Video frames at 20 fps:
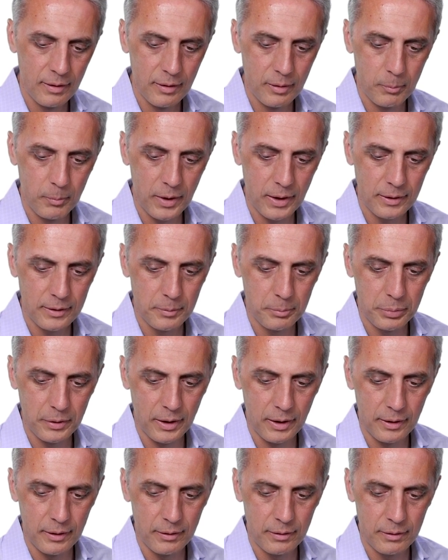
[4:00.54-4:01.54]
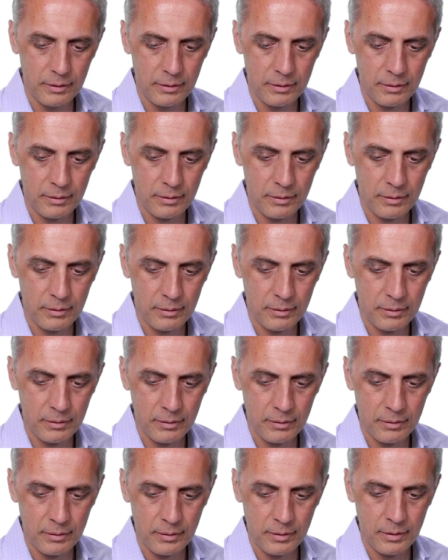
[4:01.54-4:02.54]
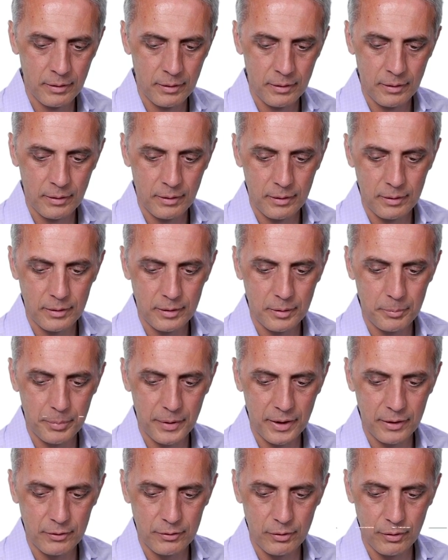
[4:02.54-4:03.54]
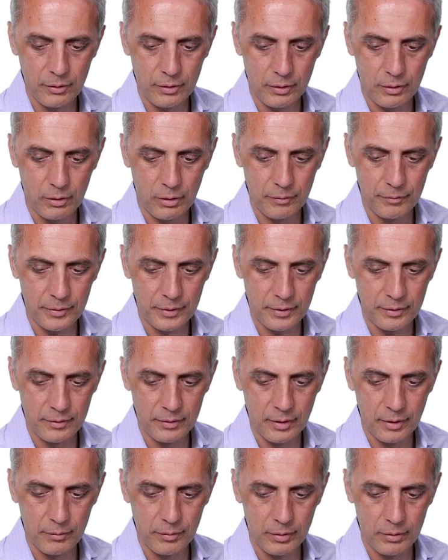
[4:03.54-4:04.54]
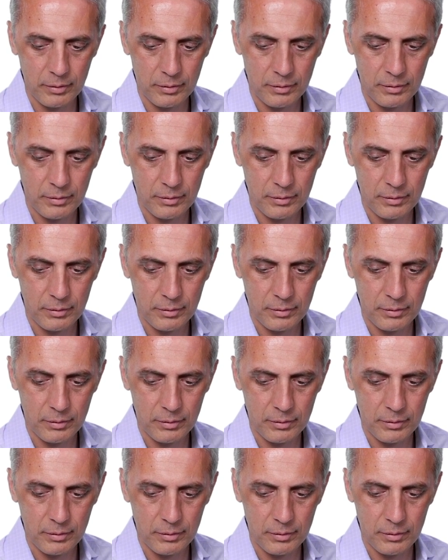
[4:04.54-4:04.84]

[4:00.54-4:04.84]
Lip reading: The multiplier depends on the confidence level.